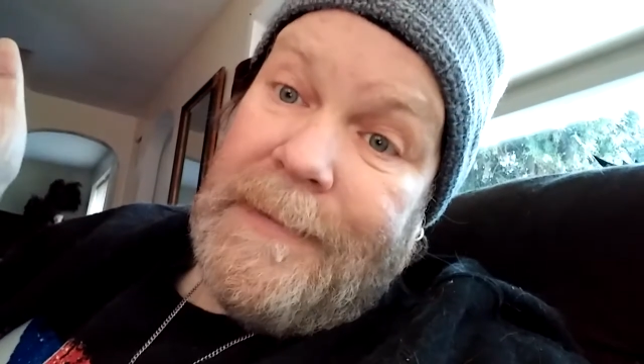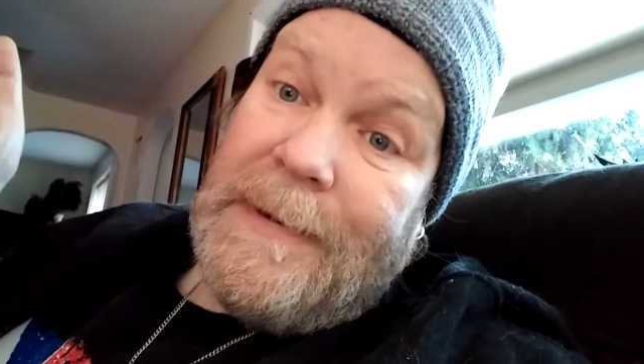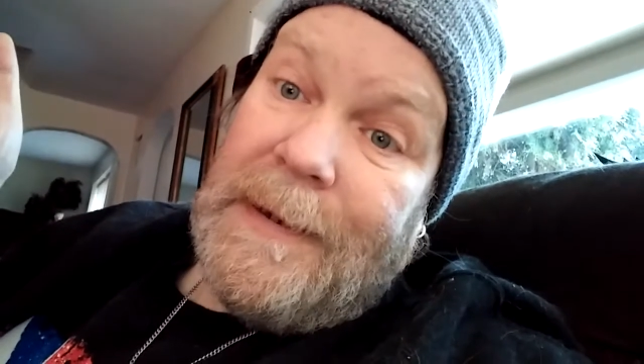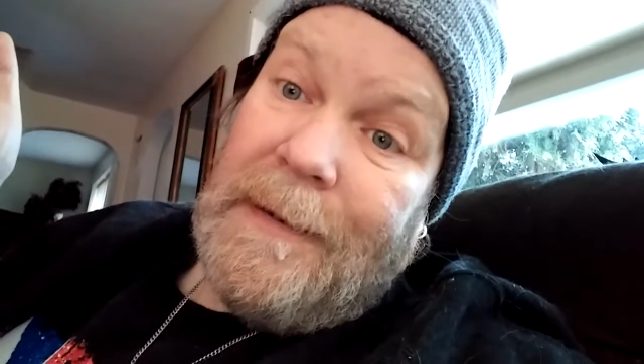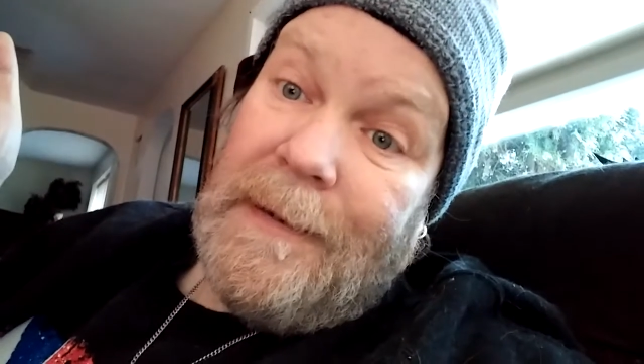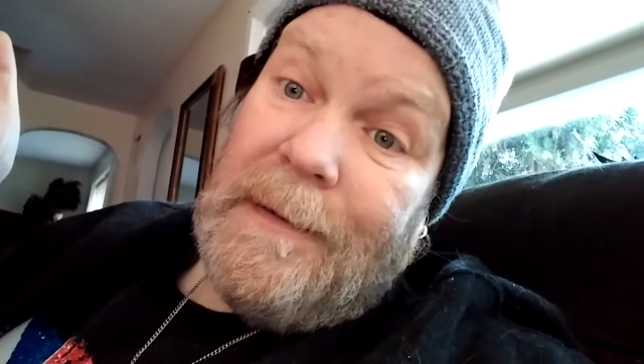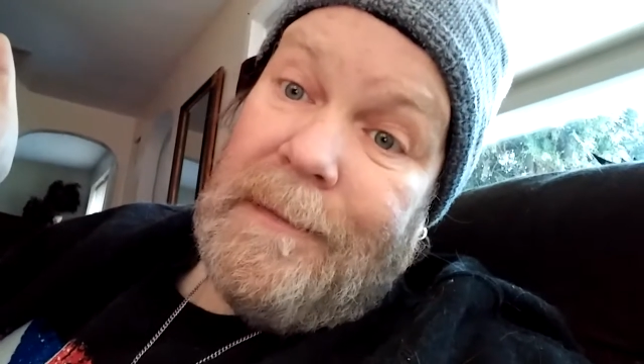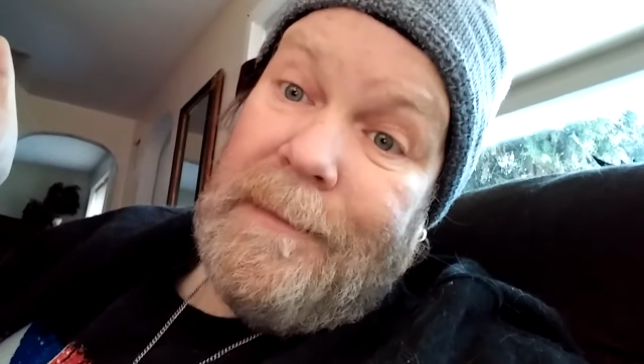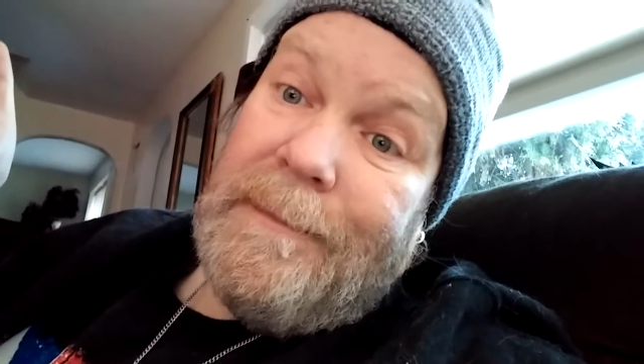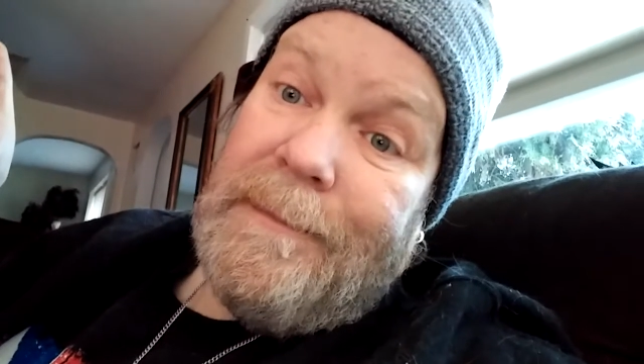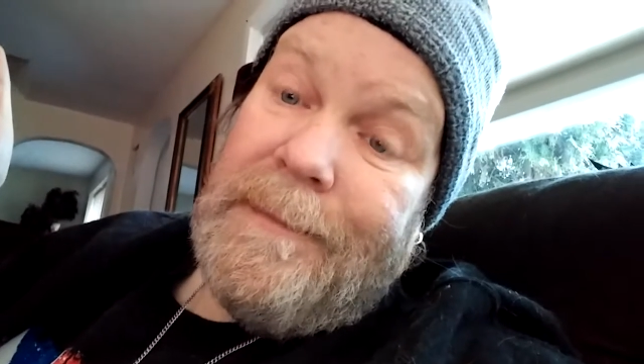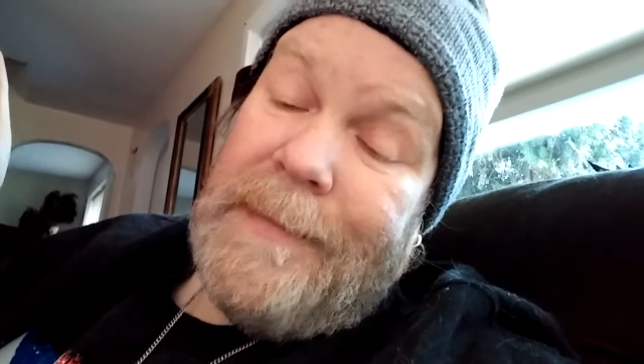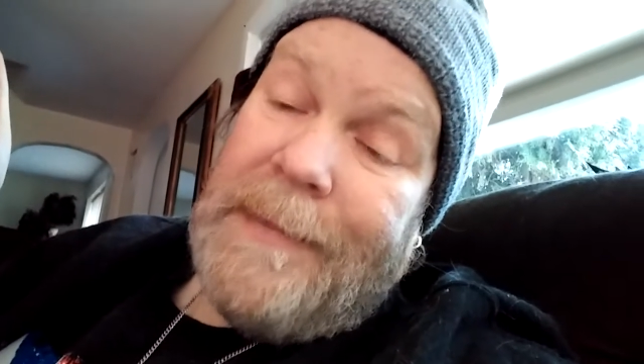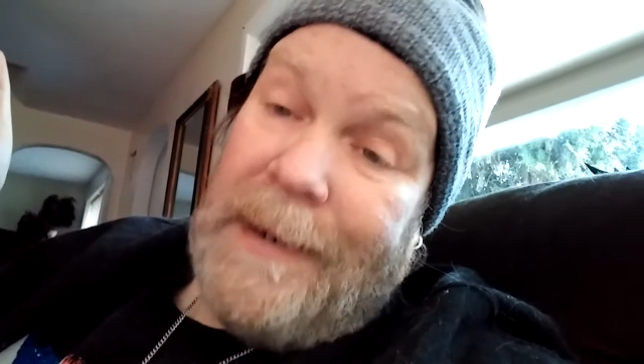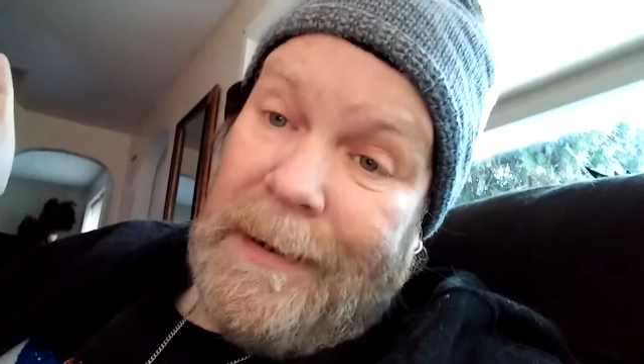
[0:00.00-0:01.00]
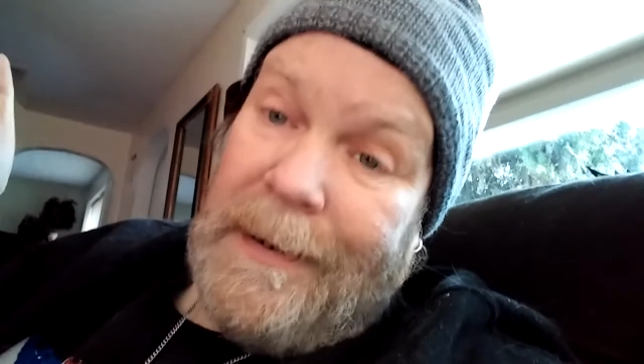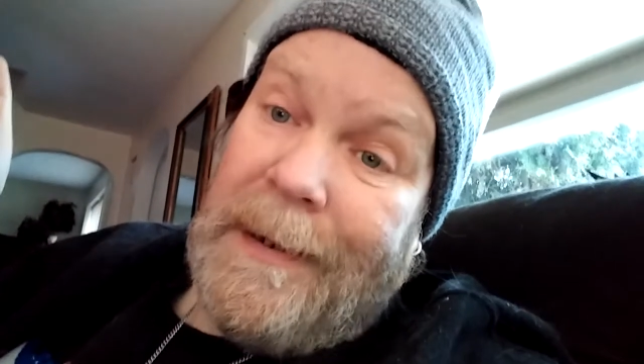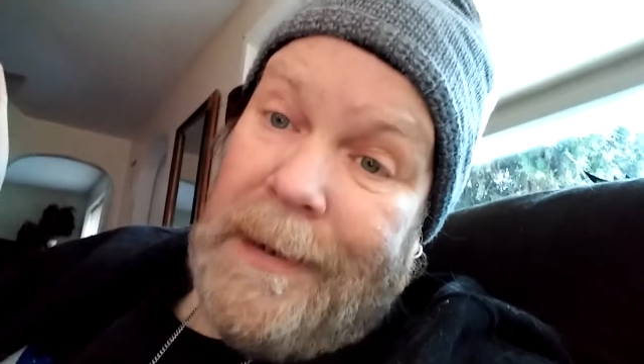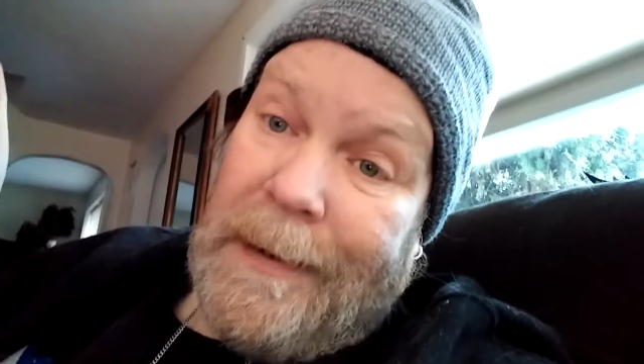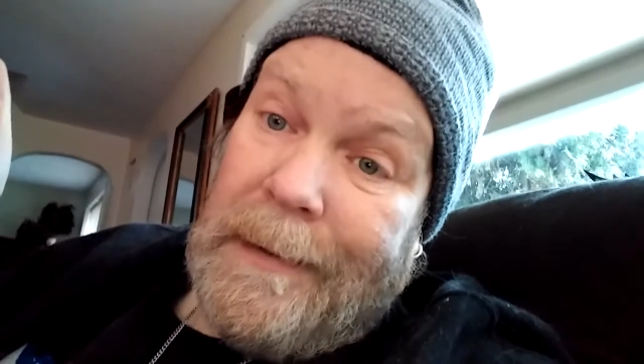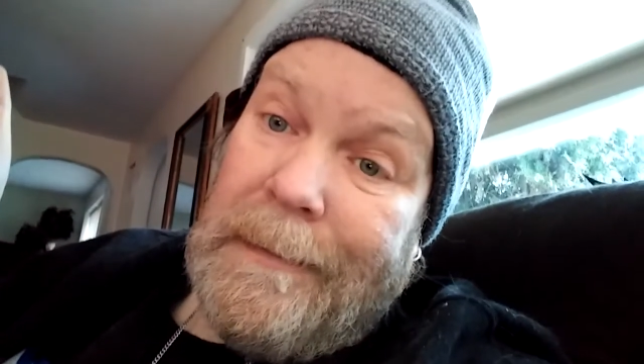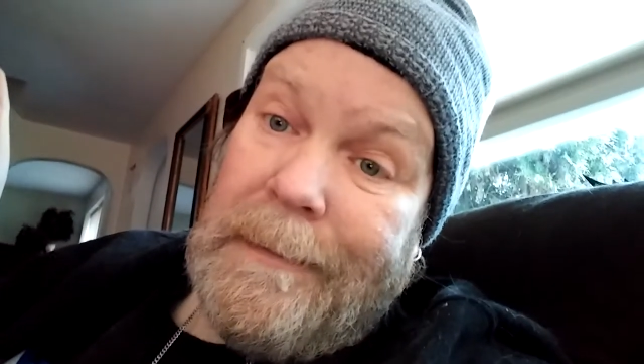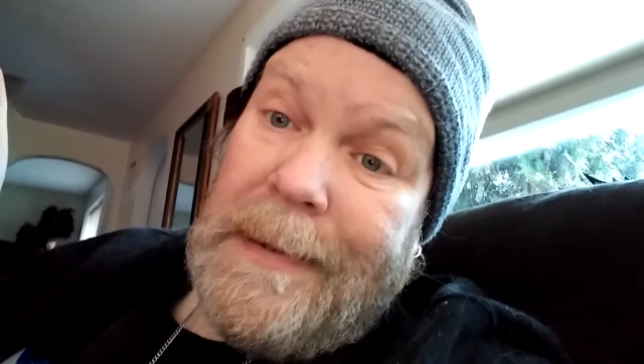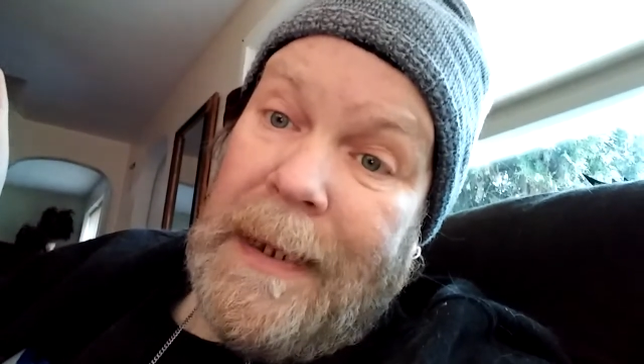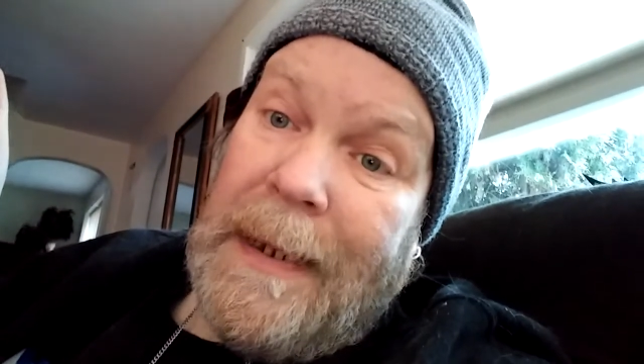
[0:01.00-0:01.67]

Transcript: So there you go.